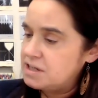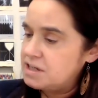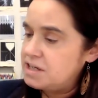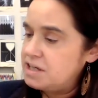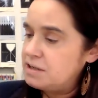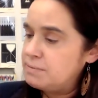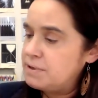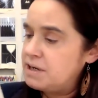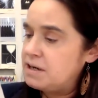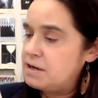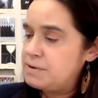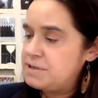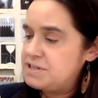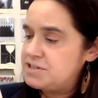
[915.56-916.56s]
Kiowa
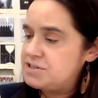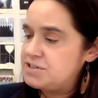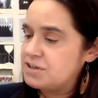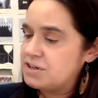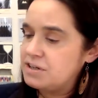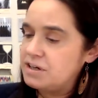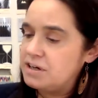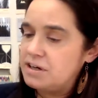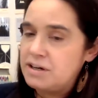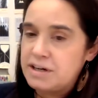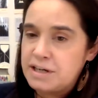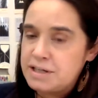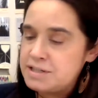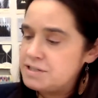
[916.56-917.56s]
always took
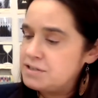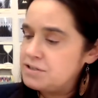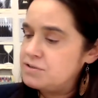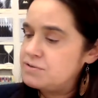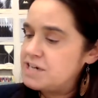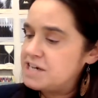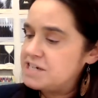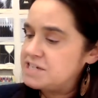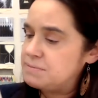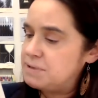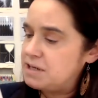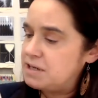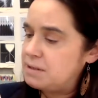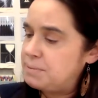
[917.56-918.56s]
along his New
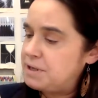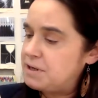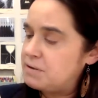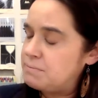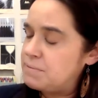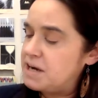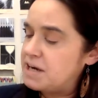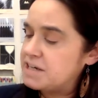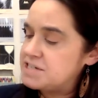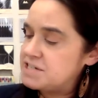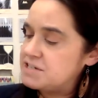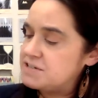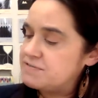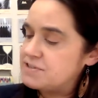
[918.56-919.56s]
Testament and a pair of
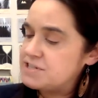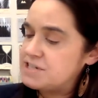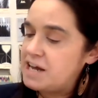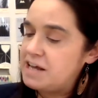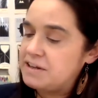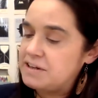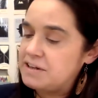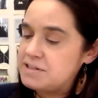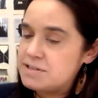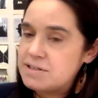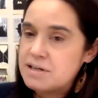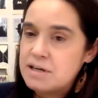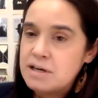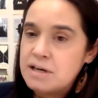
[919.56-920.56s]
moccasins for silence.